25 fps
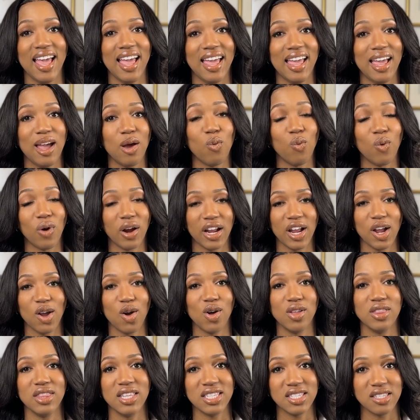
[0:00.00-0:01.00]
and working
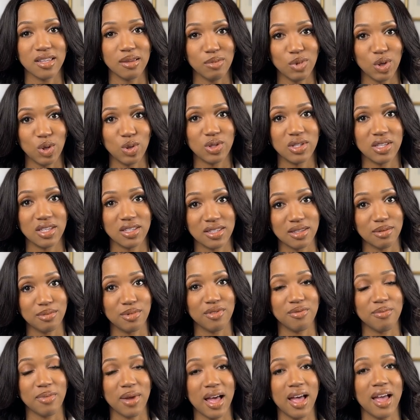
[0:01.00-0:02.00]
on this immune system
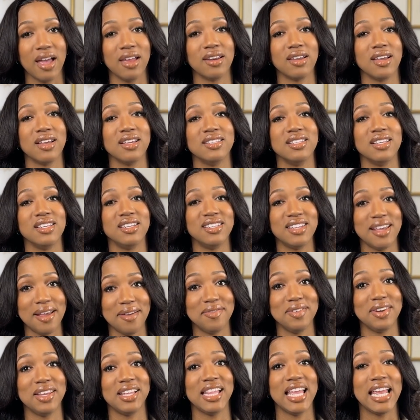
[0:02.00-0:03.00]
of mine because it
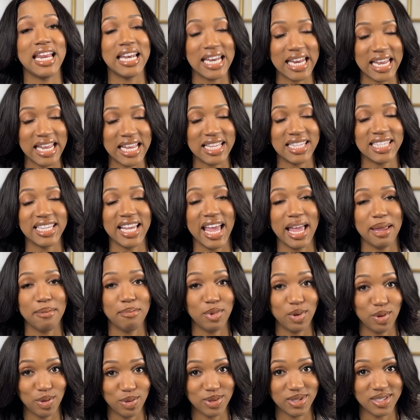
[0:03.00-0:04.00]
definitely needs a
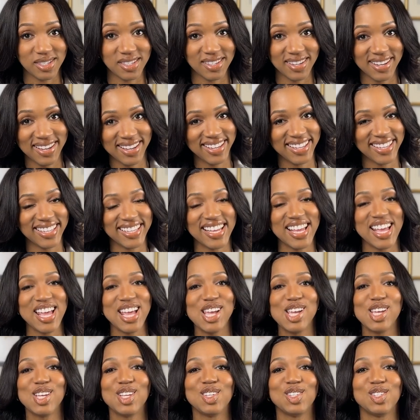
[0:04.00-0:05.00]
boost.
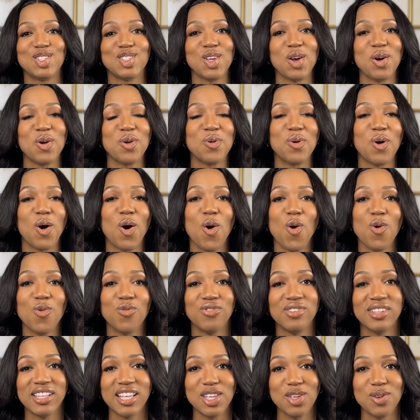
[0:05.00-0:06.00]
So
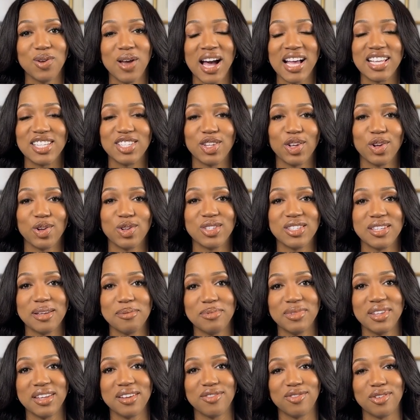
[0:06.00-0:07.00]
hopefully you guys learned
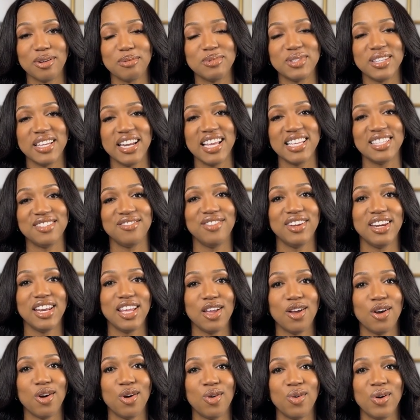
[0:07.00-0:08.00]
something from today's
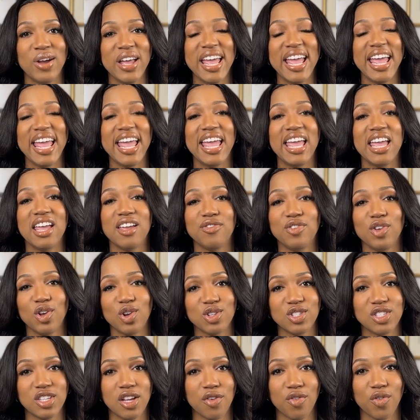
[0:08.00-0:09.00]
video. If you're
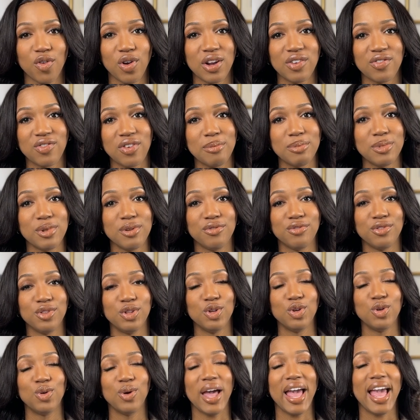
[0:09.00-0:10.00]
suffering from the
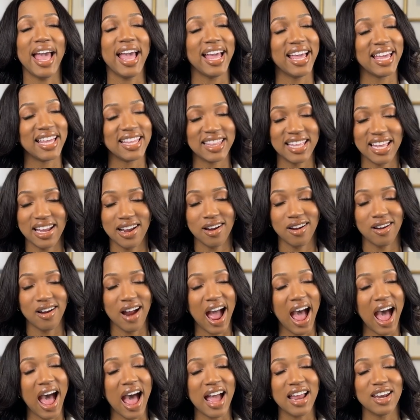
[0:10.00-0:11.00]
flu, hang in there.
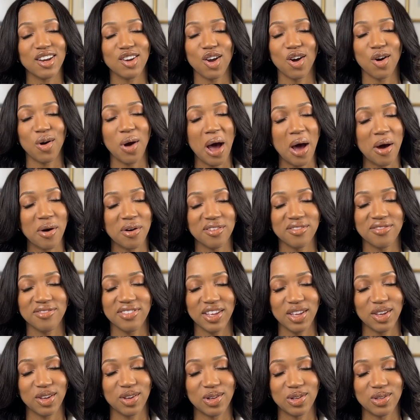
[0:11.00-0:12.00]
I know how it
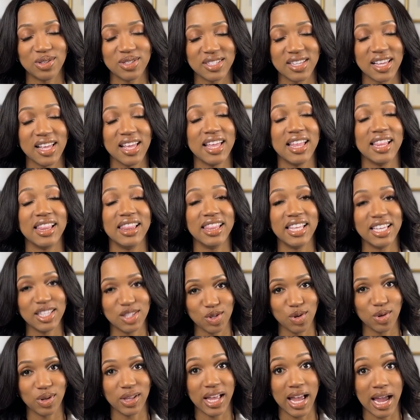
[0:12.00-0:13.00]
feels.
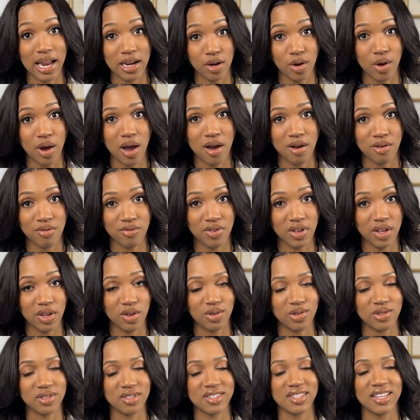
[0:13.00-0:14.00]
Literally, I know how it
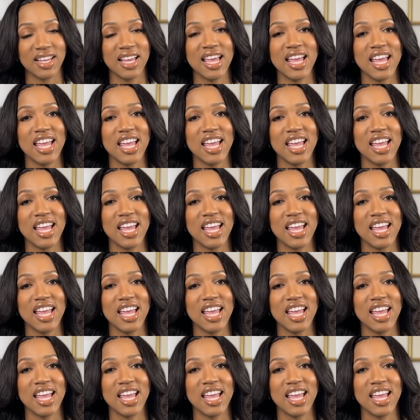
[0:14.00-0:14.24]
feels.